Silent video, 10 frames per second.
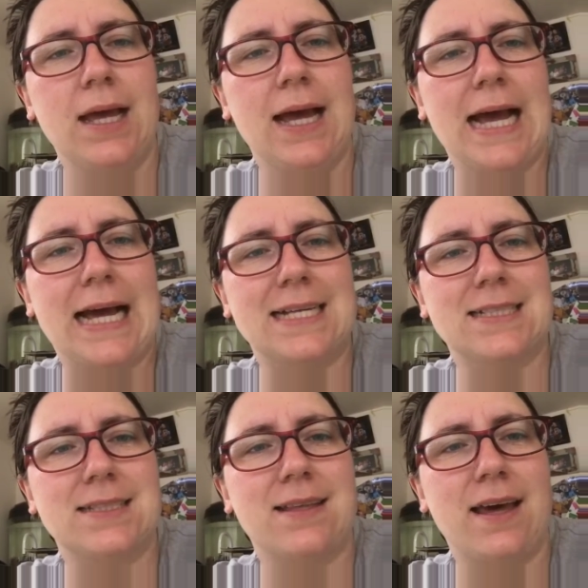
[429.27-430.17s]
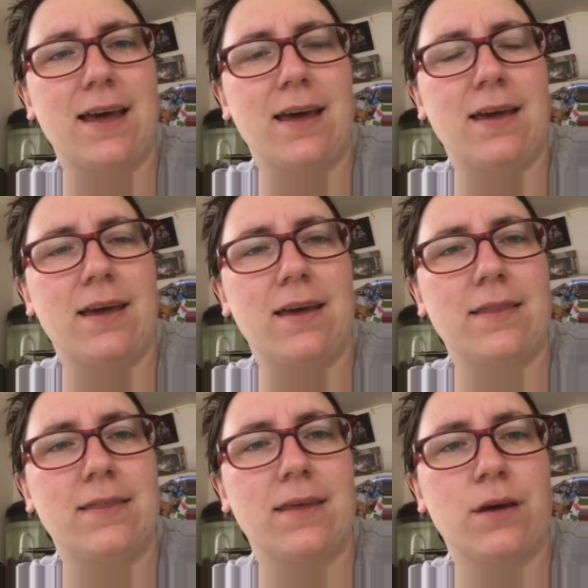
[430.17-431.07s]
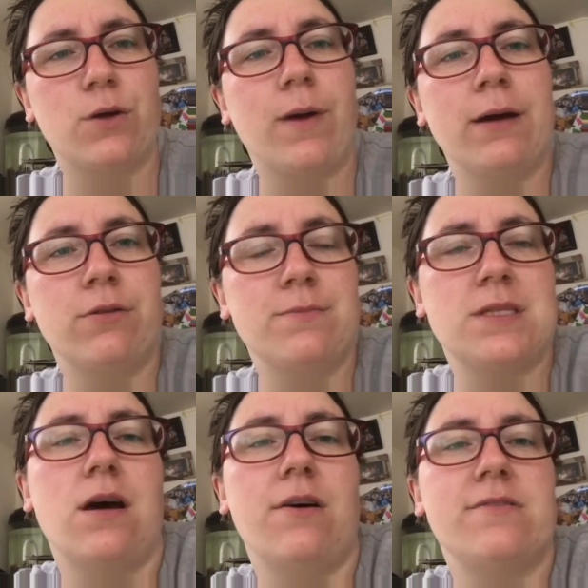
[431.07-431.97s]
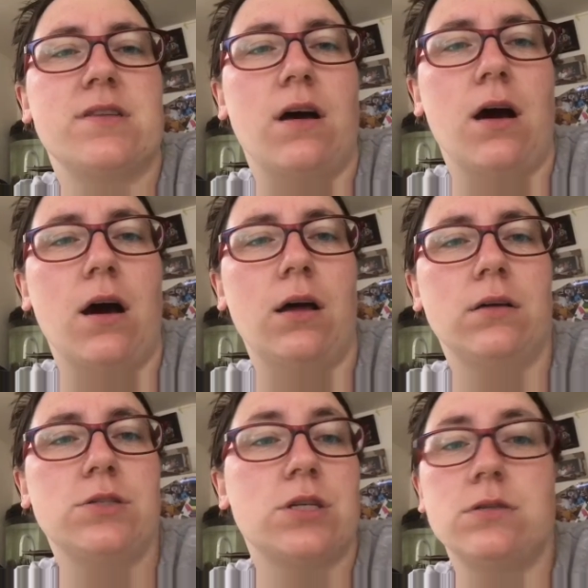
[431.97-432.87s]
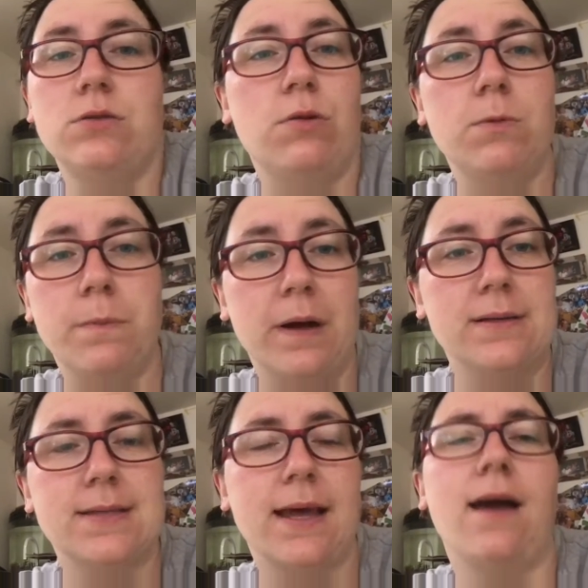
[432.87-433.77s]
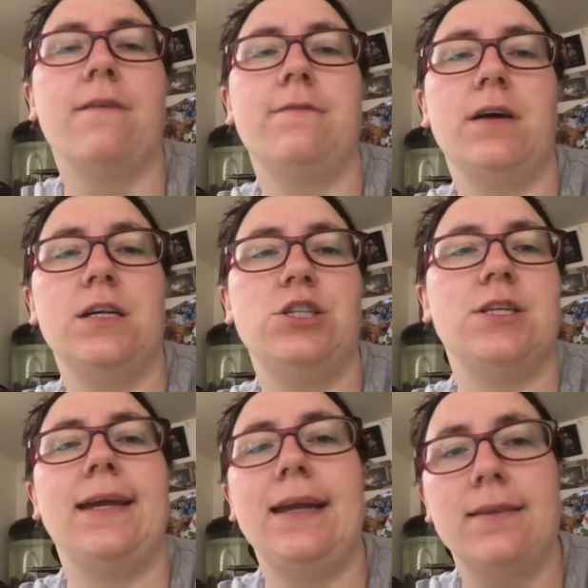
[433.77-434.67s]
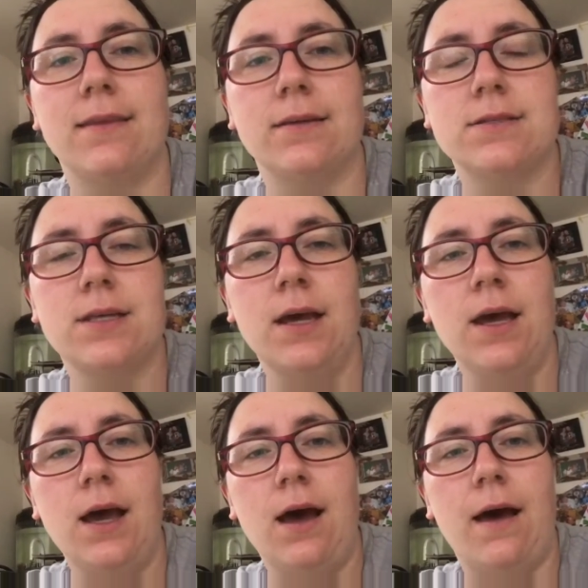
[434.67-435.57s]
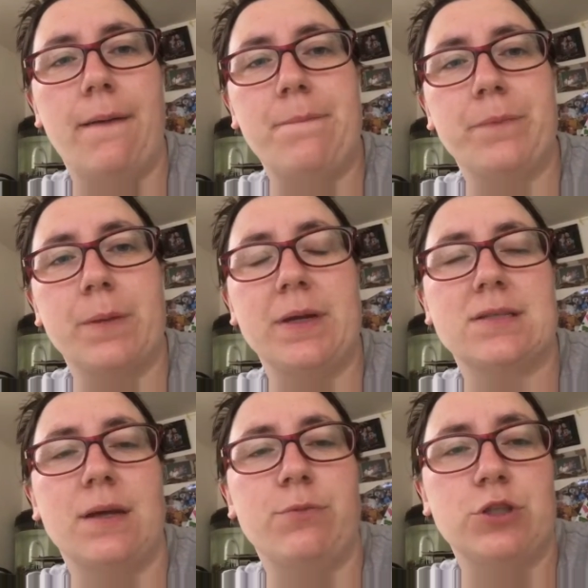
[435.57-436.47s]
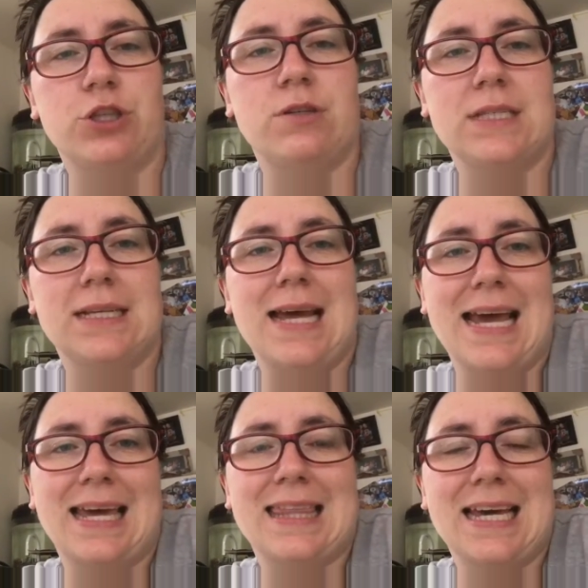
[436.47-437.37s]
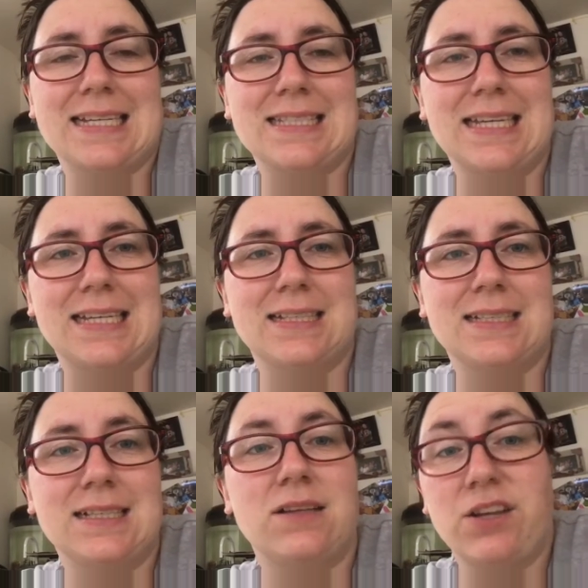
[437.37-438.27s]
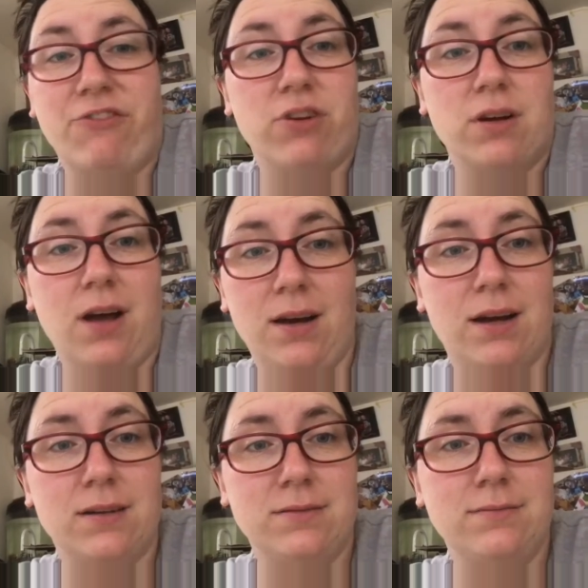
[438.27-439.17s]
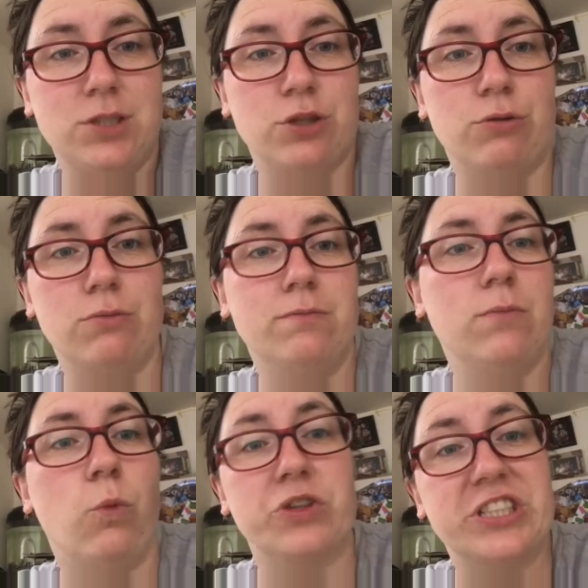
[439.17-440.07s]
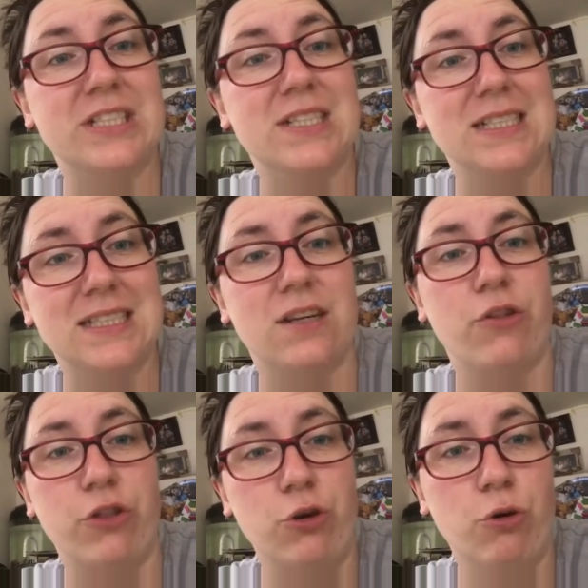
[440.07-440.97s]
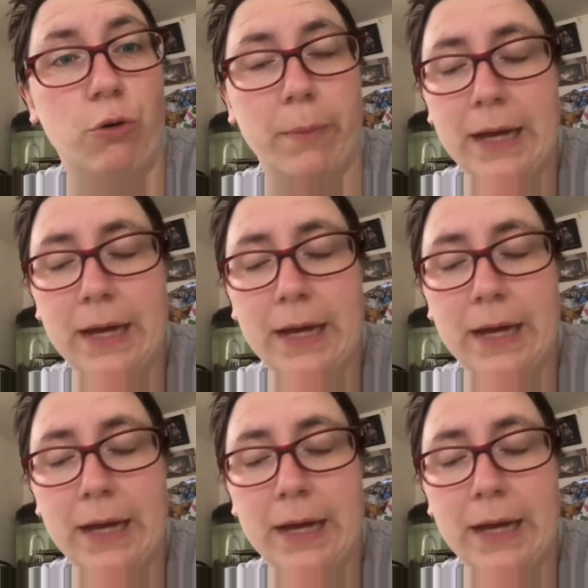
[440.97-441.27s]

and the quail themselves are just normal birds. They have a gene that means they produce an egg that is a different colour to what is considered the norm.